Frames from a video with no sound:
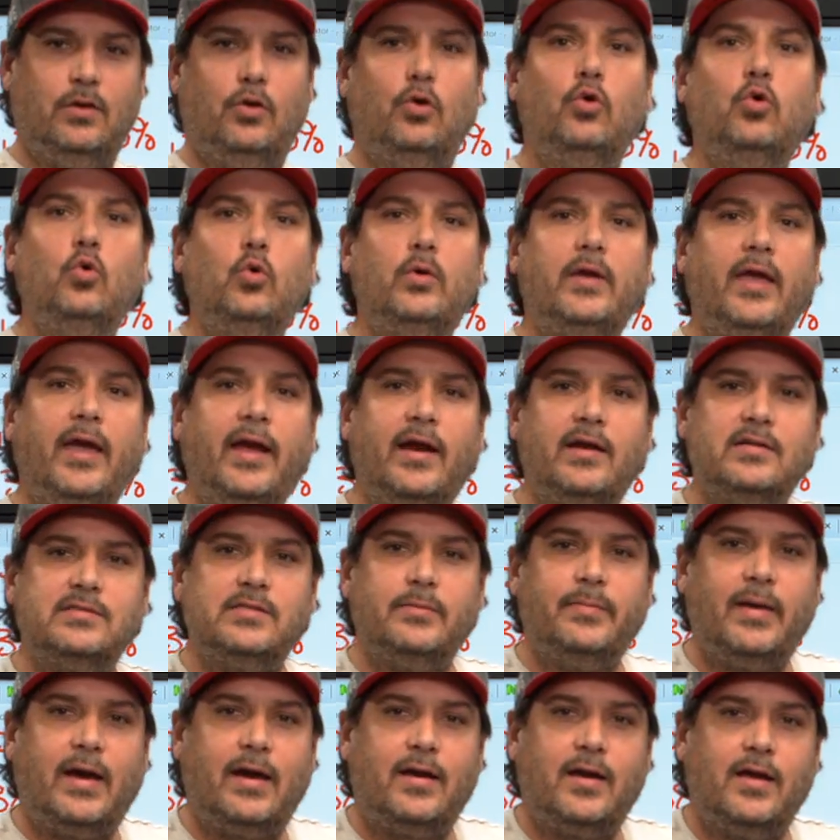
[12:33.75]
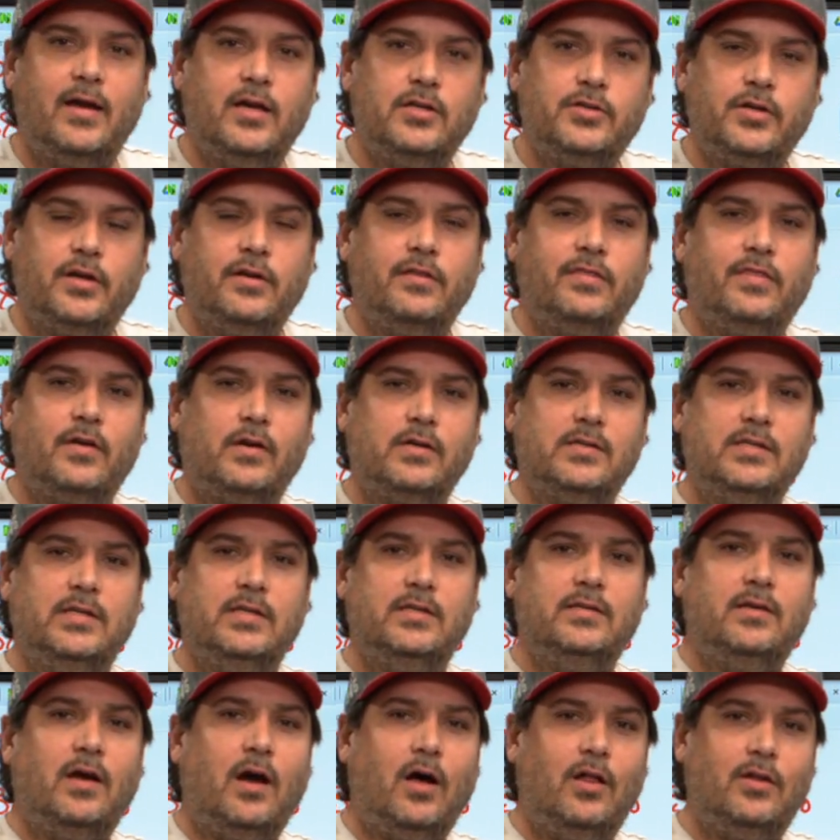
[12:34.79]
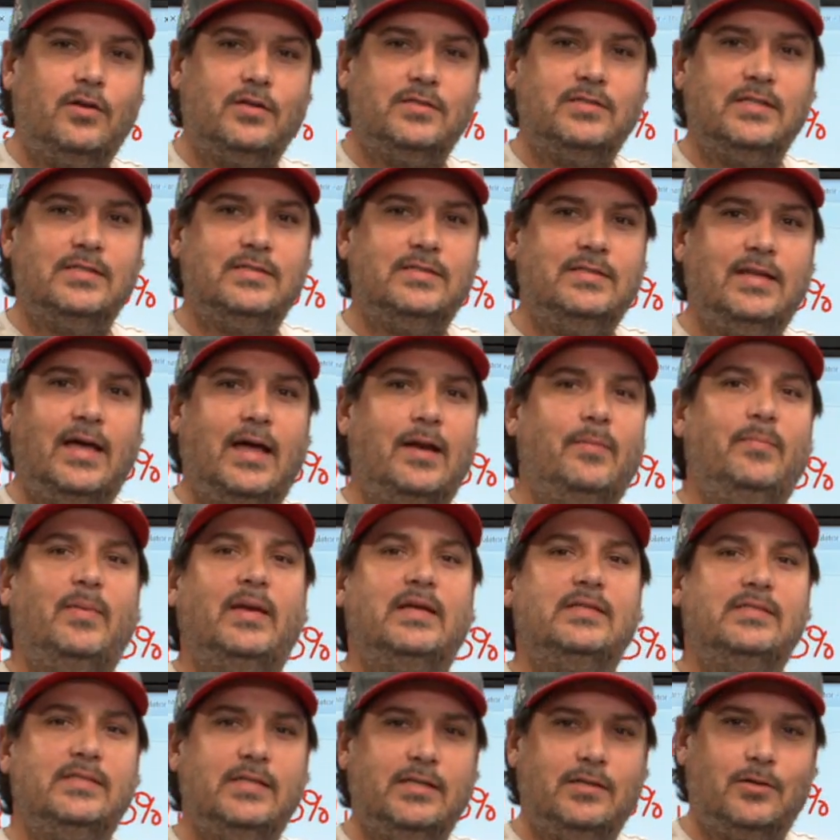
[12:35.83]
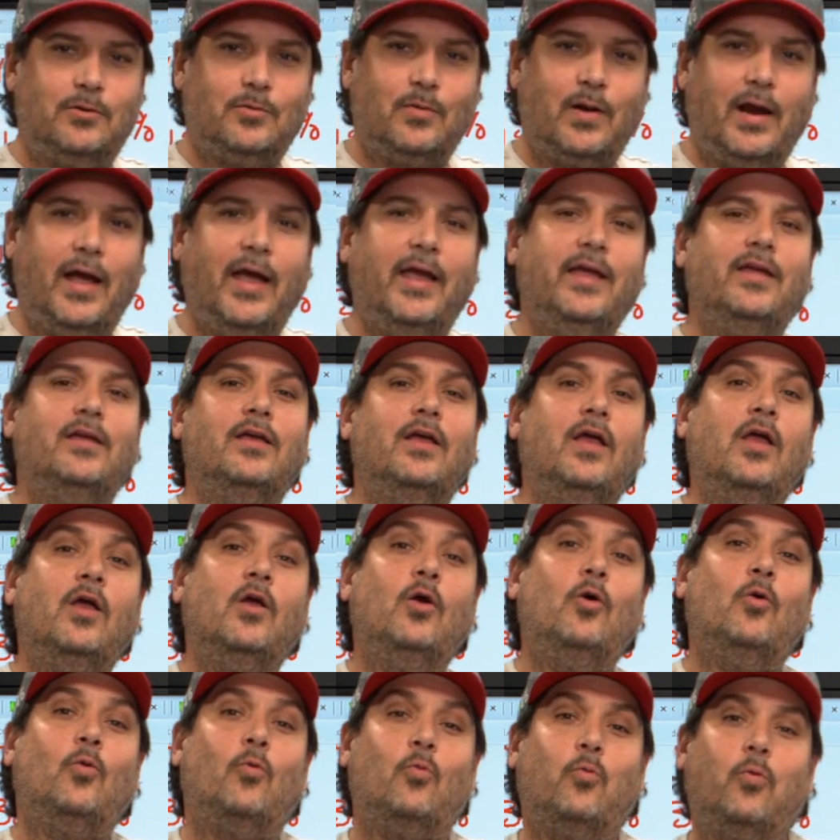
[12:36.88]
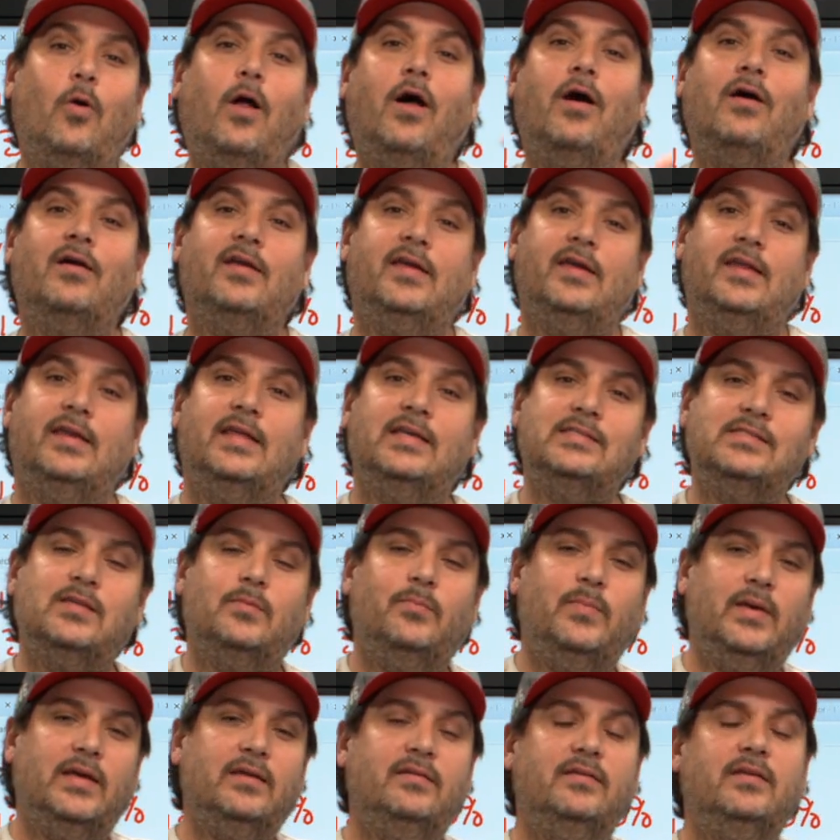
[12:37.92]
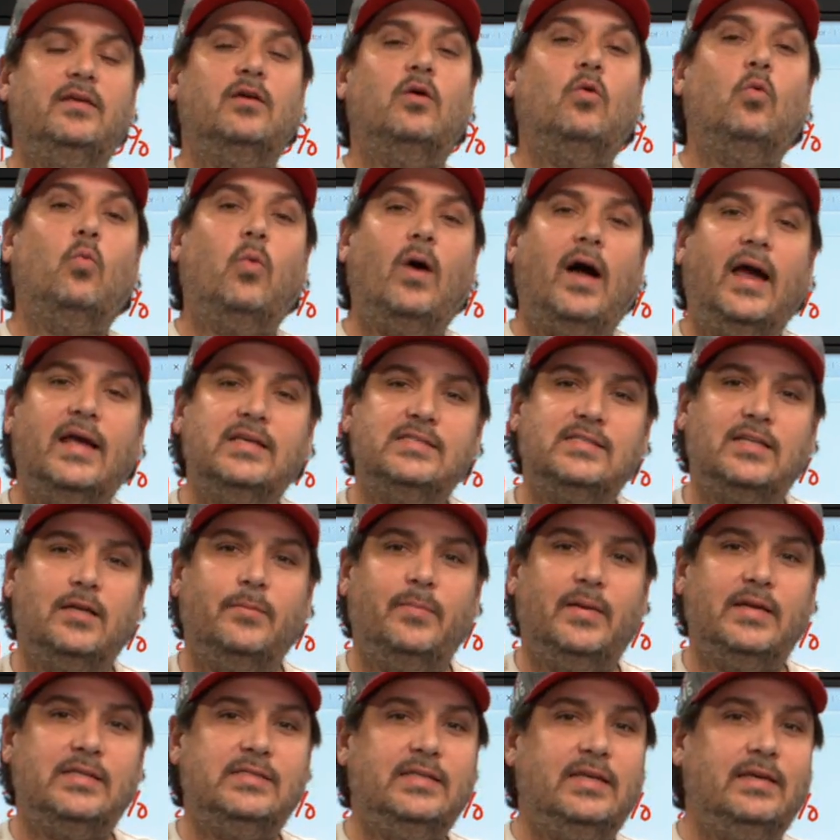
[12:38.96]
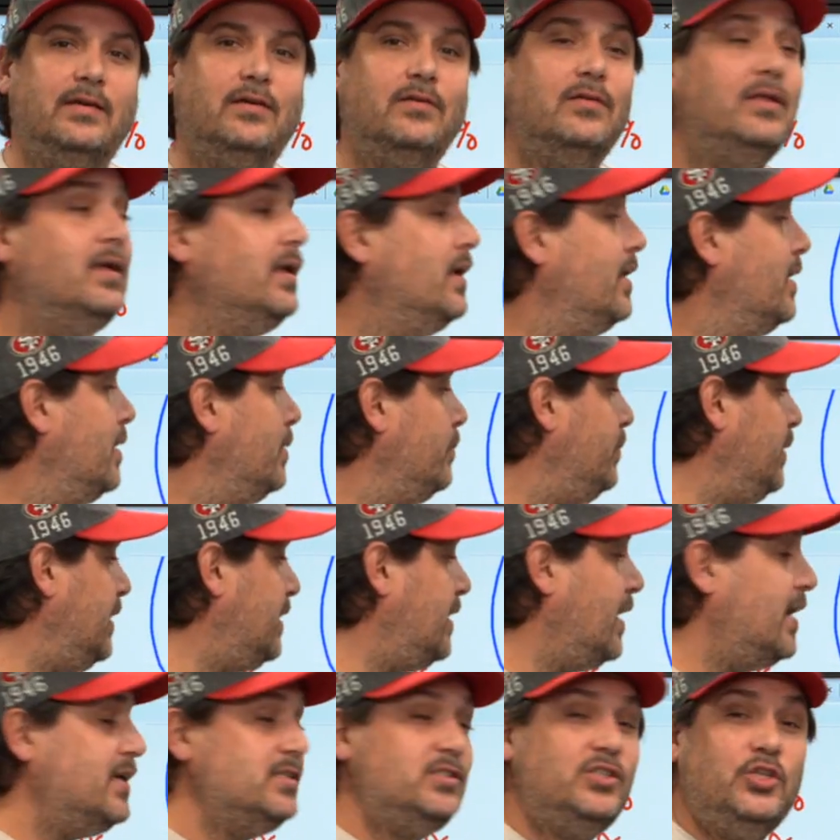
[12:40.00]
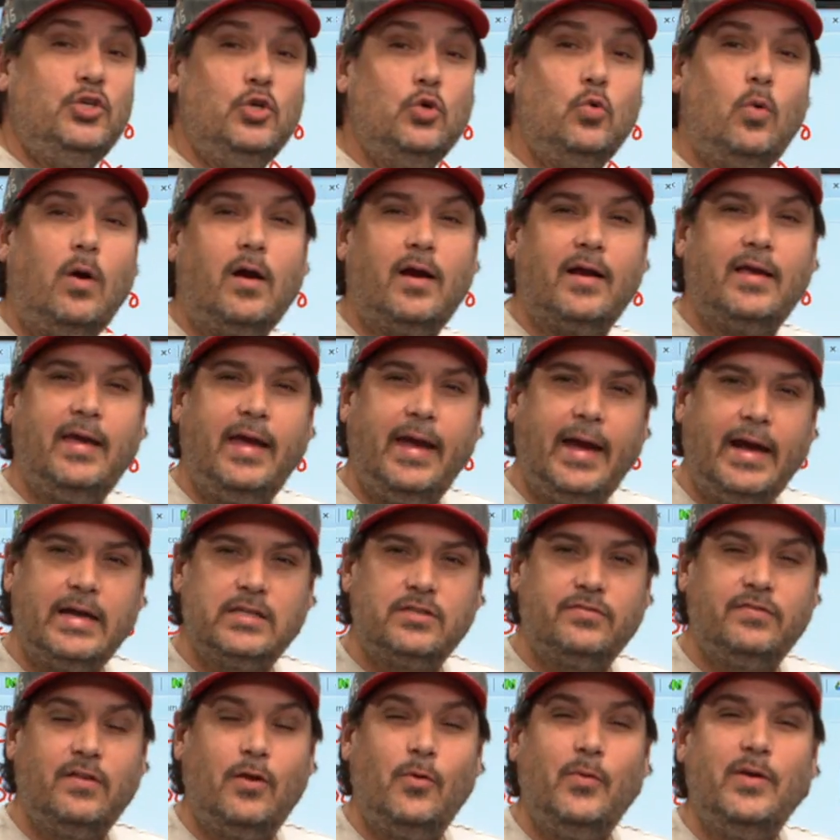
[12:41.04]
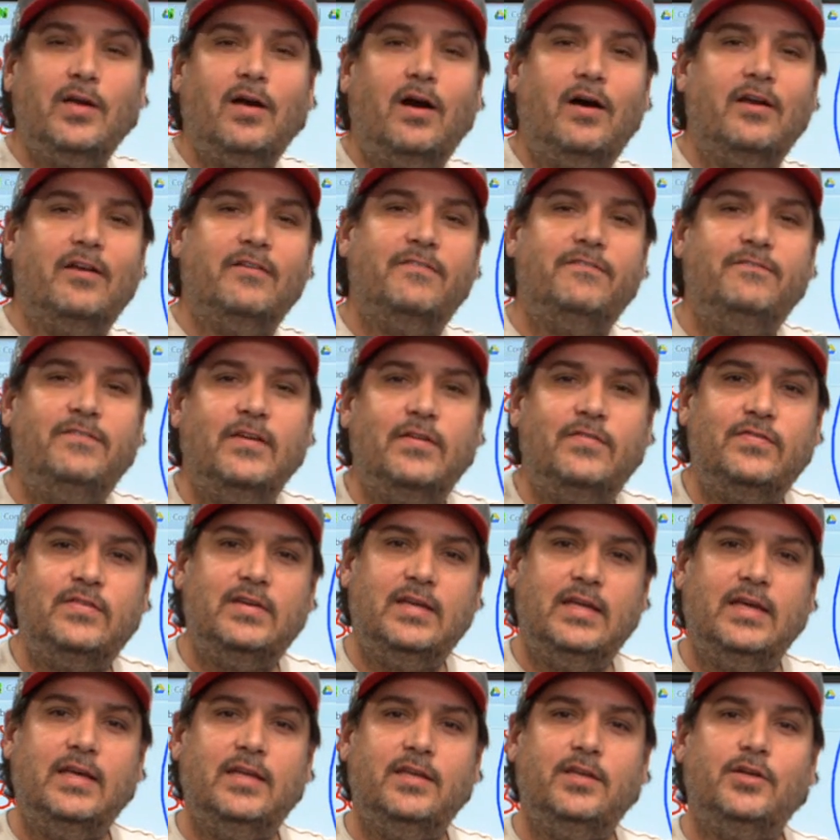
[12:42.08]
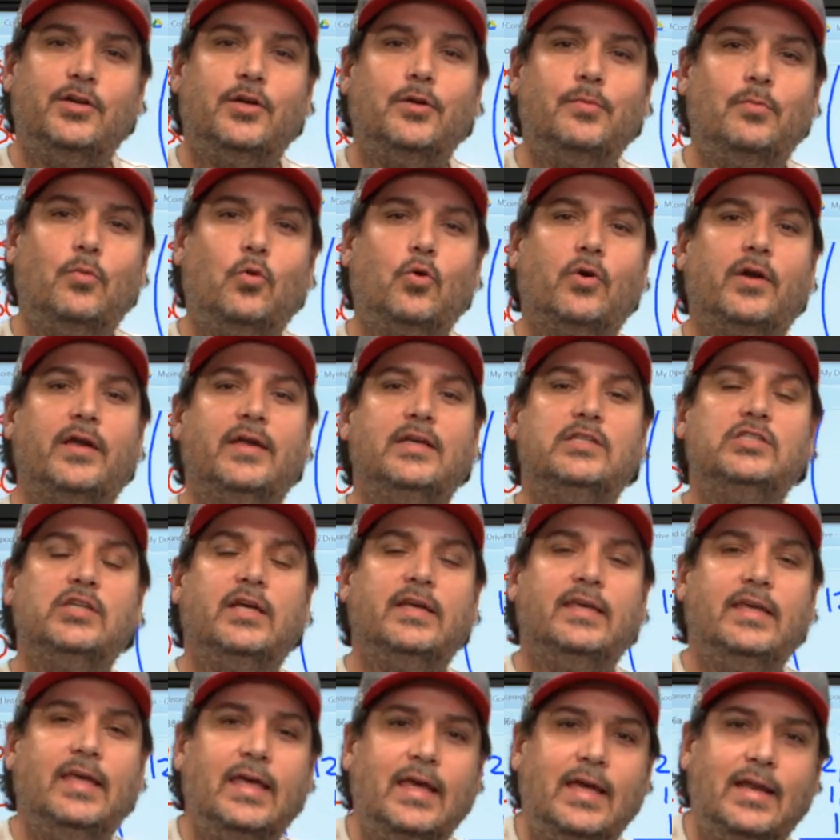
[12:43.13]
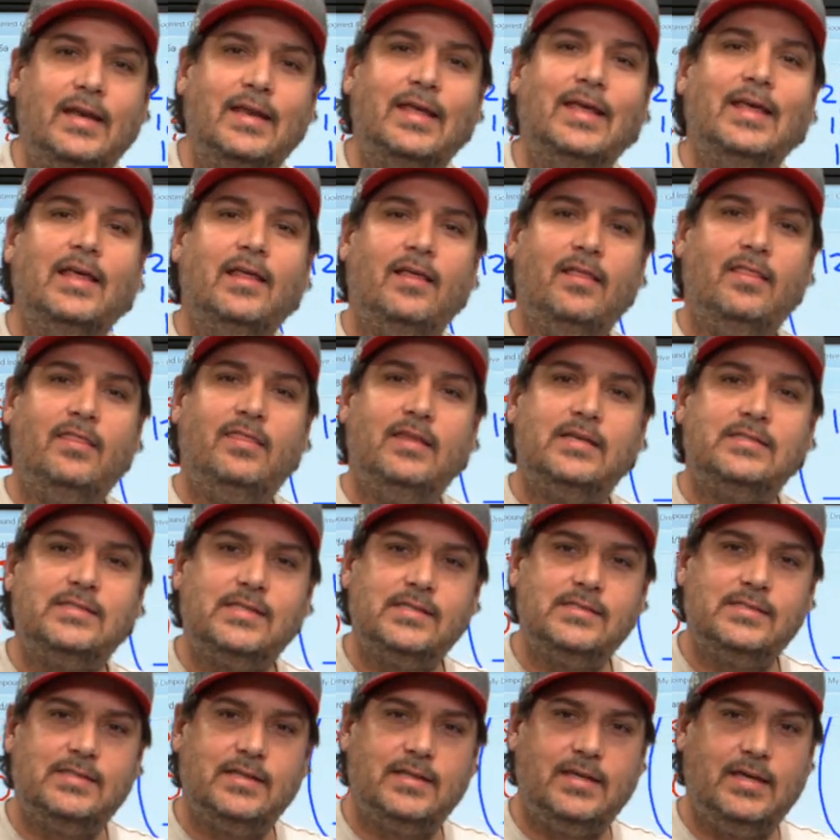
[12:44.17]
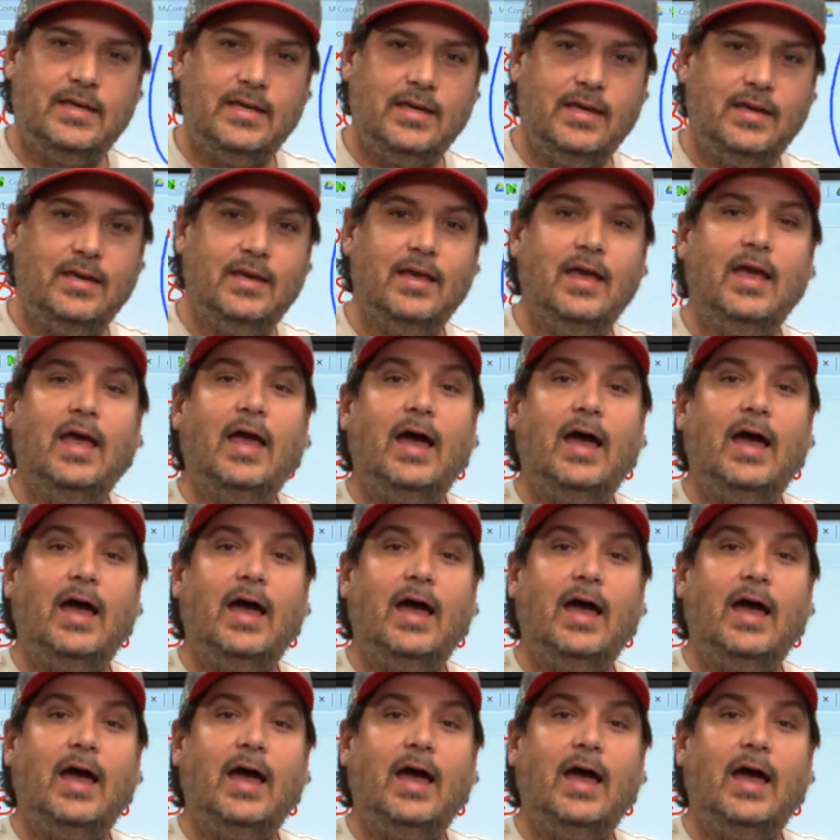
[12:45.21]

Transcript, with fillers: Who cares about $113? It's not a big deal, right? Wrong, it is a big deal. Why is it a big deal? Because you are cash flowing on a 15 year mortgage. Again, this is the key.